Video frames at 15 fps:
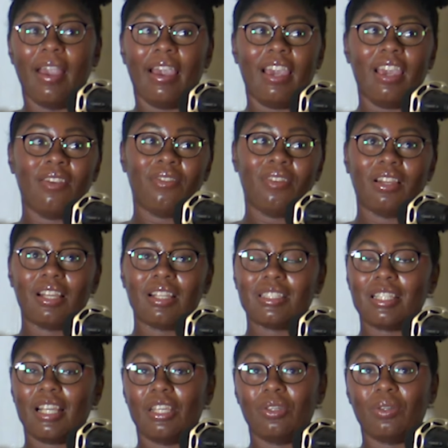even let's
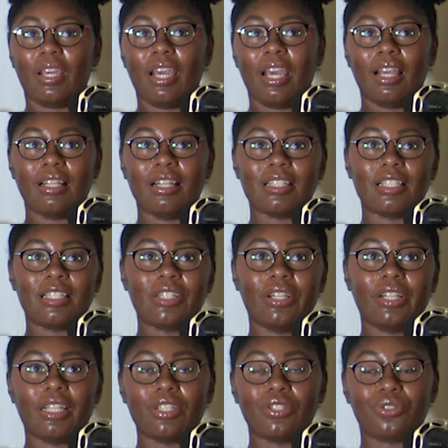say you can't
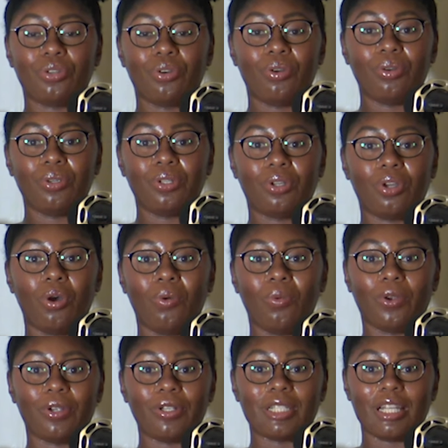necessarily control your
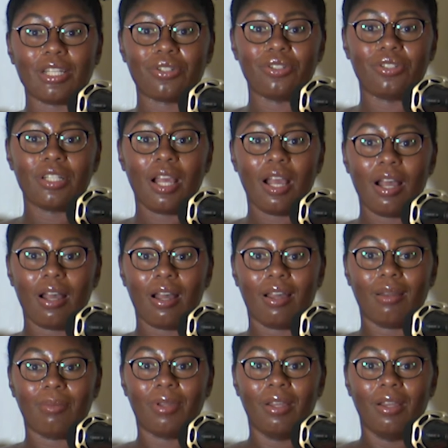coworkers at your
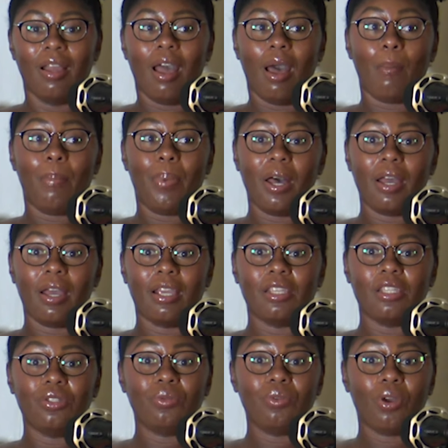job, but
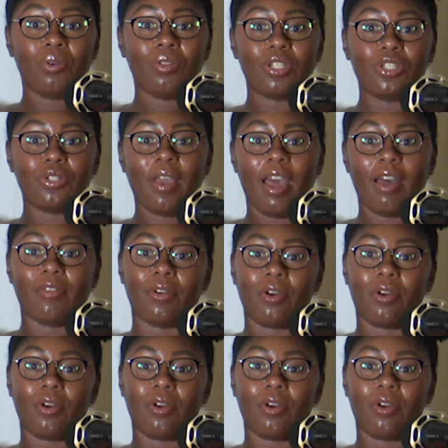you know that you have an